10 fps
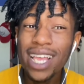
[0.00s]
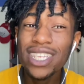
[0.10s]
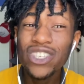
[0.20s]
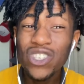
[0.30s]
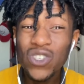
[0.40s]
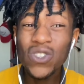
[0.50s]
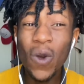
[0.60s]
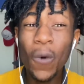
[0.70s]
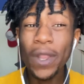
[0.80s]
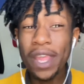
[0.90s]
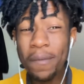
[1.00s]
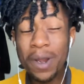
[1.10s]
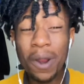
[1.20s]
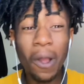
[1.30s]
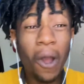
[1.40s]
So
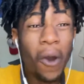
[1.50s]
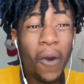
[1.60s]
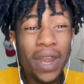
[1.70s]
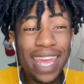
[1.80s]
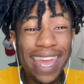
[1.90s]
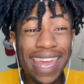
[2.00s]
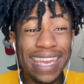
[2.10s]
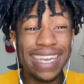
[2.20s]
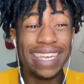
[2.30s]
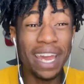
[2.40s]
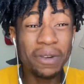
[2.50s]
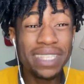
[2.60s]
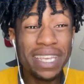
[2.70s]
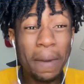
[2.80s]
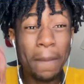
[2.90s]
Limited Code and
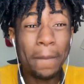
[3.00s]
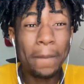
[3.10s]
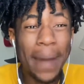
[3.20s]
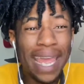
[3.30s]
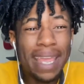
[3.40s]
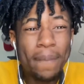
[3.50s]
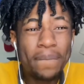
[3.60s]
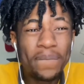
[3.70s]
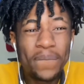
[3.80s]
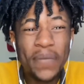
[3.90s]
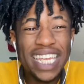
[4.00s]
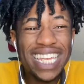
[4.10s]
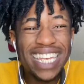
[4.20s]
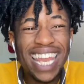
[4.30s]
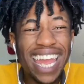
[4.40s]
Delta might
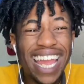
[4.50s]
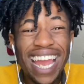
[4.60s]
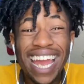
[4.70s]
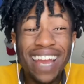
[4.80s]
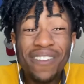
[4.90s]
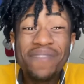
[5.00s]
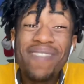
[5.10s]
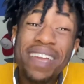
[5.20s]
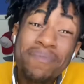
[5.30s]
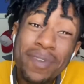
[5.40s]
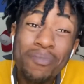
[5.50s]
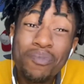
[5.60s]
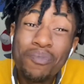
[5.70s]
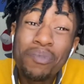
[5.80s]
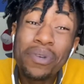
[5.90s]
be like, we might be
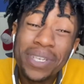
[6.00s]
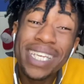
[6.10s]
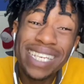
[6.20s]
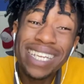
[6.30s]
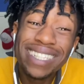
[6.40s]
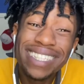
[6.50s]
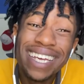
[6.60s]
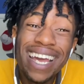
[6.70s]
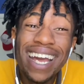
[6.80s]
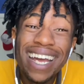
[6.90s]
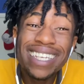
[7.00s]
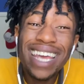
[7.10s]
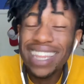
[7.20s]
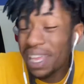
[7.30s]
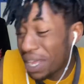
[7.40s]
bullshitting Delta, because
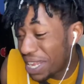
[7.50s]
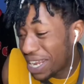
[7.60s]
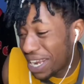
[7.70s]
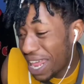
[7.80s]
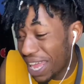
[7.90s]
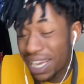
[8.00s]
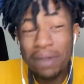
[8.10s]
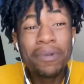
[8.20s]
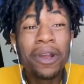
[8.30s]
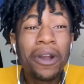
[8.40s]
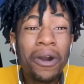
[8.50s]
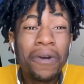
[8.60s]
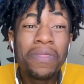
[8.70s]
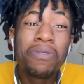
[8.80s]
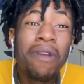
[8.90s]
at the end of the day, Limited
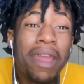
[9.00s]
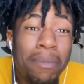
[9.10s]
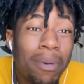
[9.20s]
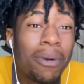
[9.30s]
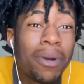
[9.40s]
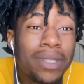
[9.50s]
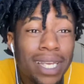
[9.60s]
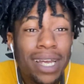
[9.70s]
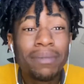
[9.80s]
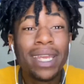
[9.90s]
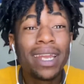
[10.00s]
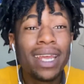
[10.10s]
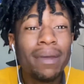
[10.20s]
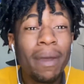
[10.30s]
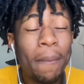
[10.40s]
Code threatened Boro to come get a
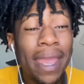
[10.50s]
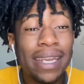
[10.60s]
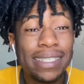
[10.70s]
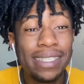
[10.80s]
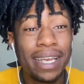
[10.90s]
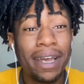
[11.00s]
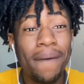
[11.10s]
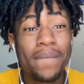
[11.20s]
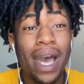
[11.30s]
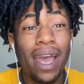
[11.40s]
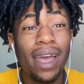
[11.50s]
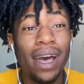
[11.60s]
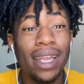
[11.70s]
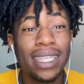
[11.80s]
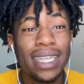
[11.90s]
maintenance checkup by
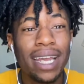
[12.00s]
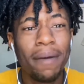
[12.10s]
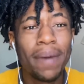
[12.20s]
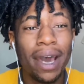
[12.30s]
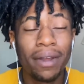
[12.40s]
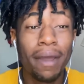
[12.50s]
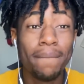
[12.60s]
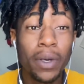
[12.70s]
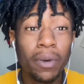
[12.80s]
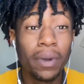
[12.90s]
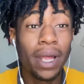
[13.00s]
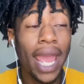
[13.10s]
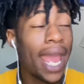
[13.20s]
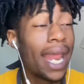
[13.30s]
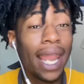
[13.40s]
this nigga Amato, and Boro
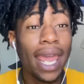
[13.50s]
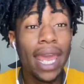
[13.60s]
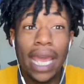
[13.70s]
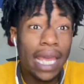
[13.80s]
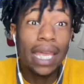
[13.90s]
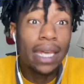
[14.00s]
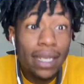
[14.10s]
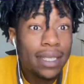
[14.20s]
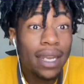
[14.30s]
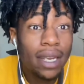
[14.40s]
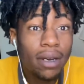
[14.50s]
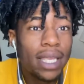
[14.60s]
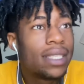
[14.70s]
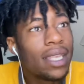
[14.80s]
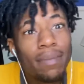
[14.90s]
had like, he could have said no. He
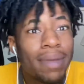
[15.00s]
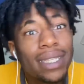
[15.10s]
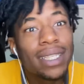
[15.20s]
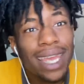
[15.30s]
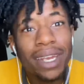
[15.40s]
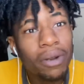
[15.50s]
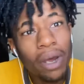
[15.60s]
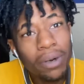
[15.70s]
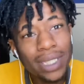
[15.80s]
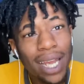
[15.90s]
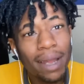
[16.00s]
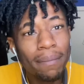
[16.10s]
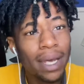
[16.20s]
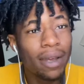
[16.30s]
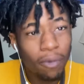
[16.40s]
been saying no the whole time,
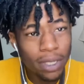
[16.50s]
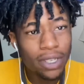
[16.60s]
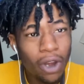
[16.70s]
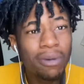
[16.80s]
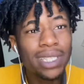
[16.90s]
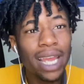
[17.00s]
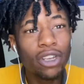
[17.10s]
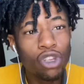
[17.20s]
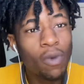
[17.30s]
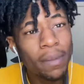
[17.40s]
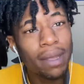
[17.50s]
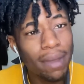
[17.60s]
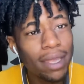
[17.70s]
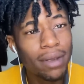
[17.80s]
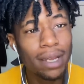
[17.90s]
but once Code was like, do you want me to
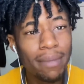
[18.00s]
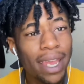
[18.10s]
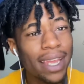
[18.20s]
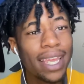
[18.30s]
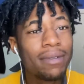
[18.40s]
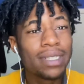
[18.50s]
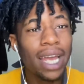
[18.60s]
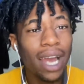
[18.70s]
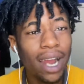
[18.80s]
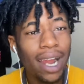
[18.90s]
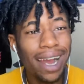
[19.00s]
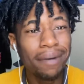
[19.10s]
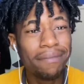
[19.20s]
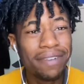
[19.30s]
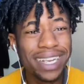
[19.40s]
make you come back? He was like, all right,
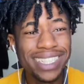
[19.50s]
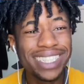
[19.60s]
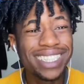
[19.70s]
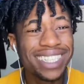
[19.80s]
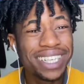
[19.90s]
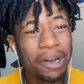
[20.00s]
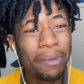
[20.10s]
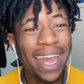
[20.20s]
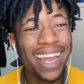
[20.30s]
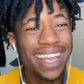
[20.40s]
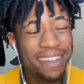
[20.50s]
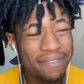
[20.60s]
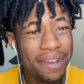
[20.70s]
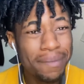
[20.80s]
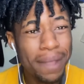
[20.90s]
I'm finna just go back. You
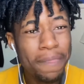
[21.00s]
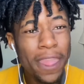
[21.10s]
feel me?